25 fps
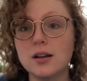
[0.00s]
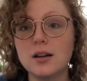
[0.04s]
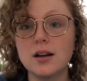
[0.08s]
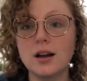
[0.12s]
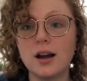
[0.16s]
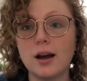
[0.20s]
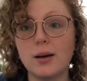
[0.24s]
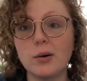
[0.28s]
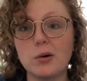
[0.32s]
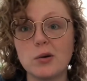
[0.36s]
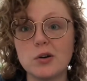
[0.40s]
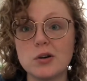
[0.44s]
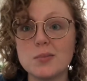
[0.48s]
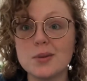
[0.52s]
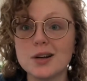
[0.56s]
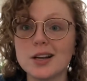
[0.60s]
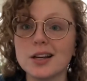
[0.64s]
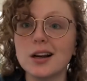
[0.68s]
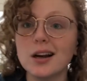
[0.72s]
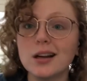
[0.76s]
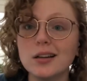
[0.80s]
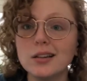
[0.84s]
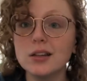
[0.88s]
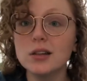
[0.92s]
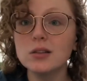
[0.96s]
I'm going to my
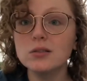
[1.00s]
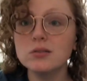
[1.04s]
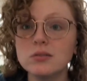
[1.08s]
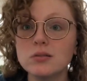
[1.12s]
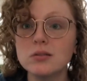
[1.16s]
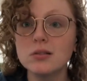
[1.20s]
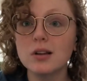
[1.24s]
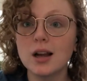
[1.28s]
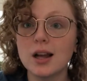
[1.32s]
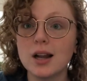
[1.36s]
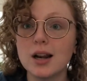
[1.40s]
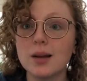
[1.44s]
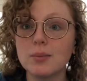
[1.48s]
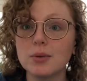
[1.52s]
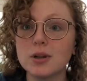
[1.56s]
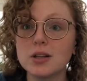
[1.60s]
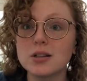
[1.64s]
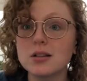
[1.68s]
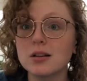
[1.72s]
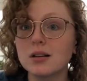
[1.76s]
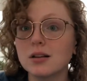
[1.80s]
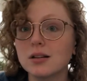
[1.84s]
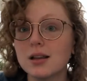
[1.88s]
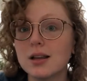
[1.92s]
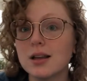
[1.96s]
condo and I'm going to
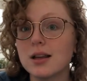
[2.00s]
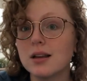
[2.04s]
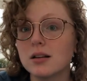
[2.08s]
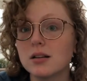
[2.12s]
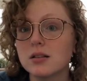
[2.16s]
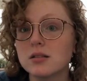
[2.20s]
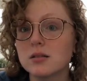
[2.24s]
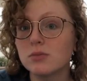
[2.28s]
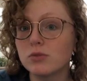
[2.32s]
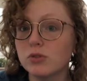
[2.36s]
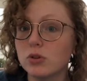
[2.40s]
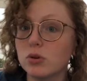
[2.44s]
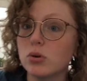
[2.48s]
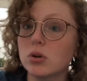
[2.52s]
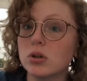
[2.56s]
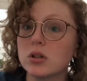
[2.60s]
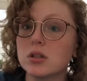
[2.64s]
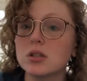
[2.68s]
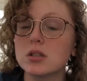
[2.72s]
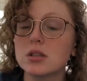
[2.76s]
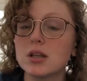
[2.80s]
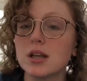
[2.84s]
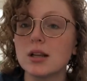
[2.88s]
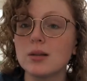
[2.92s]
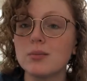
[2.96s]
start laying some
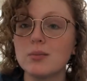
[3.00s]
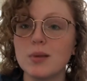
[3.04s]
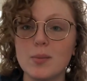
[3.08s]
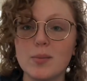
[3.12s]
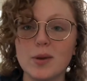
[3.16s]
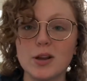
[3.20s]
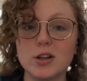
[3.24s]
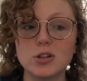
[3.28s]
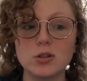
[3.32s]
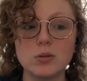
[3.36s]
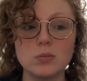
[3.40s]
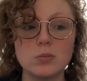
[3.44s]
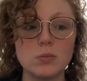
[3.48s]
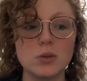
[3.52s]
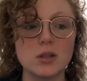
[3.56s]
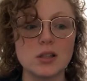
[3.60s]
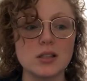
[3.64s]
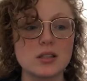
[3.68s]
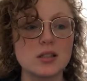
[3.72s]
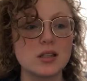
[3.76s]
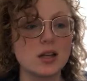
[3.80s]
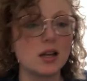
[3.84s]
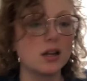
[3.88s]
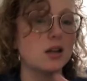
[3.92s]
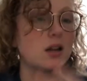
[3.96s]
floors in my bedroom
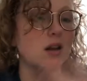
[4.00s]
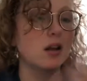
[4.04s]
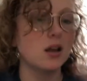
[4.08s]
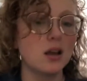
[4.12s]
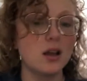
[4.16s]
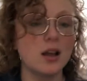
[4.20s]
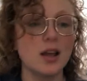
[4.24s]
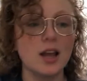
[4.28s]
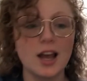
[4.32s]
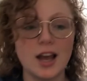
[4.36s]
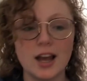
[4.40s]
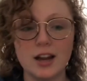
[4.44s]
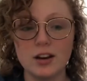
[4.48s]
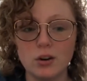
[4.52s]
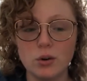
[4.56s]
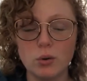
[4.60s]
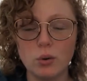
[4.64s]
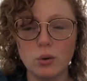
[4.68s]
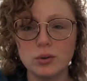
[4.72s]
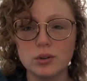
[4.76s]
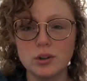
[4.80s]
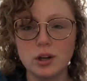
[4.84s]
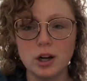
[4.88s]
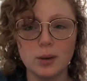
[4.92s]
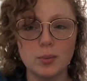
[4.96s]
because that had
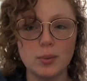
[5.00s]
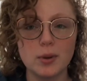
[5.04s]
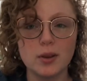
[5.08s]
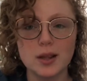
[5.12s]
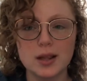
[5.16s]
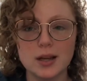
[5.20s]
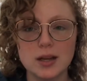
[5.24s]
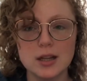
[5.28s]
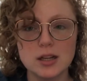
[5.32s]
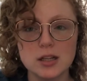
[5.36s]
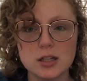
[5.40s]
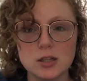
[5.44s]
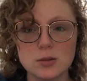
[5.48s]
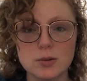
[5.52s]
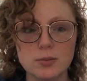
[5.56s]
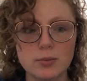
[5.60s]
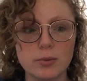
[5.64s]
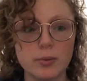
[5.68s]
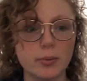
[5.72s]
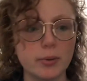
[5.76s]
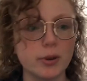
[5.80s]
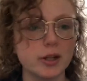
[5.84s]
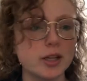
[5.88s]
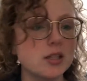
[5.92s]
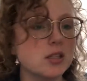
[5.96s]
old carpet that needed to be
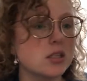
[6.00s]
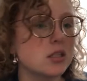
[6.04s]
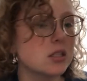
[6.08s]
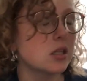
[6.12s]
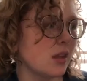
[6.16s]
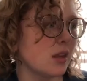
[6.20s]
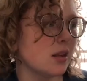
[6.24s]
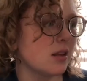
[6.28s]
replaced.